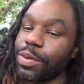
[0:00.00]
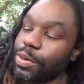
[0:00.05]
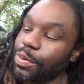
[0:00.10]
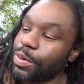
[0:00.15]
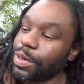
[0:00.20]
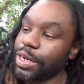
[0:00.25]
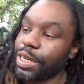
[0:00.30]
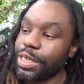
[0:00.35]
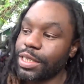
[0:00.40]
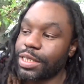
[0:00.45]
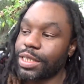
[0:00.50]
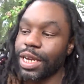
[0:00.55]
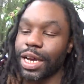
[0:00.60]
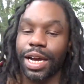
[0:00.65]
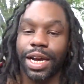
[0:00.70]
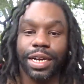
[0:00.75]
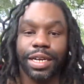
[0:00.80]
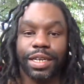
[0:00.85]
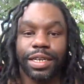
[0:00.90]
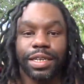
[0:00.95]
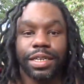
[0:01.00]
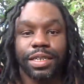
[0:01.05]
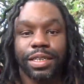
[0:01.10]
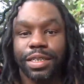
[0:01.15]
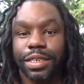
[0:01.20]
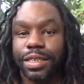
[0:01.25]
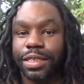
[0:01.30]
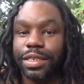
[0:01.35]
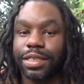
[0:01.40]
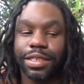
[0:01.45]
really tired
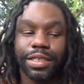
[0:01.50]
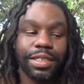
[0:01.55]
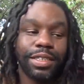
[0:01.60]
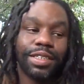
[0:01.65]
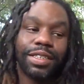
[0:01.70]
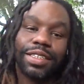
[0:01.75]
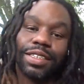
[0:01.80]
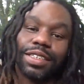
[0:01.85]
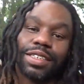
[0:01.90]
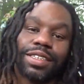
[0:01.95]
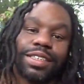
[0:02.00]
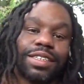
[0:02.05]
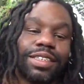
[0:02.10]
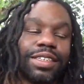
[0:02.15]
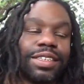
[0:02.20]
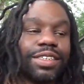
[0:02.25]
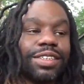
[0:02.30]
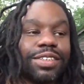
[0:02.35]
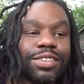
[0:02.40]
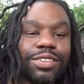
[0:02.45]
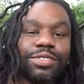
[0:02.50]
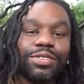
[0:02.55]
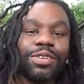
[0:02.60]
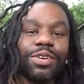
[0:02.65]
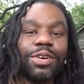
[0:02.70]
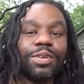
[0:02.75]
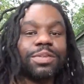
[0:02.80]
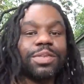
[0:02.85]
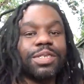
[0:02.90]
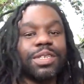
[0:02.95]
of. We done did it, man. You, you know,
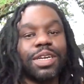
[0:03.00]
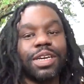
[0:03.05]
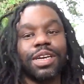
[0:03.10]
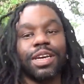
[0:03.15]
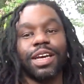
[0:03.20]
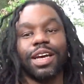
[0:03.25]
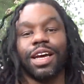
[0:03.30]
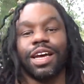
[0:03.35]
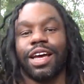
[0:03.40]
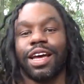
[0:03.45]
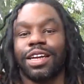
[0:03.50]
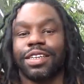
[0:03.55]
know, what I'm saying? saying? We, I, I,